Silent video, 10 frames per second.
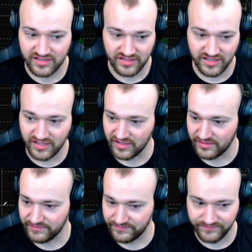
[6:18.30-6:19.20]

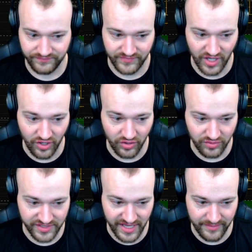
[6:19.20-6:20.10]
Oh,
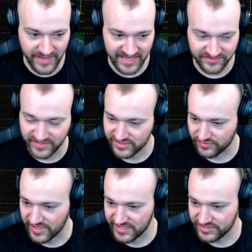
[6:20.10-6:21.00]
yeah, back in this
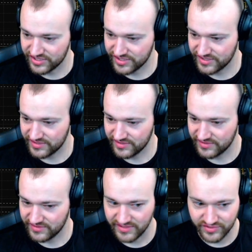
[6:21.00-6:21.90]
range
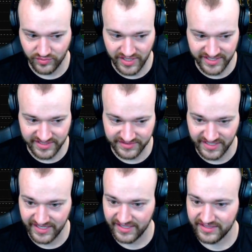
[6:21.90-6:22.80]
is why I did
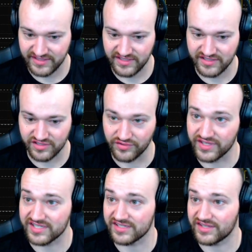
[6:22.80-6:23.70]
that. So
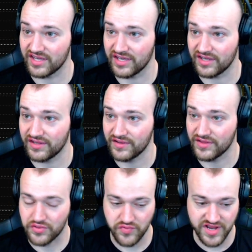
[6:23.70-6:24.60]
this is the
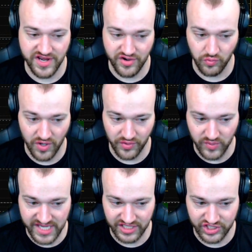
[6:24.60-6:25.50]
3-year,
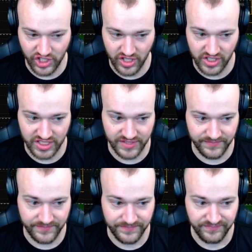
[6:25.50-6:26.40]
1-week chart.
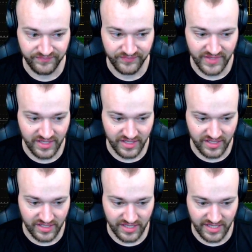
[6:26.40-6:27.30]

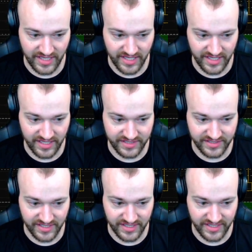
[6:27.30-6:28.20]
And,
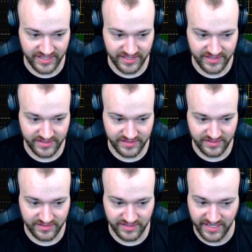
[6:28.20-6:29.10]

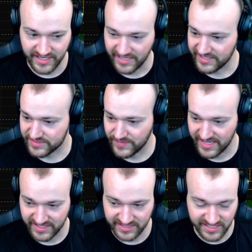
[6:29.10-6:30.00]
yeah, I guess
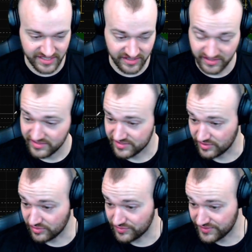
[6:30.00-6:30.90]
back in here.
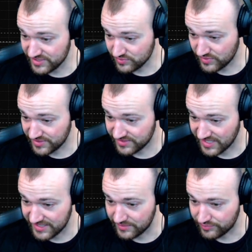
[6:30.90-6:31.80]
So this one
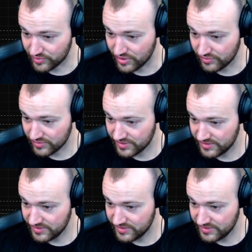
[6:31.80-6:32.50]
kind of broke.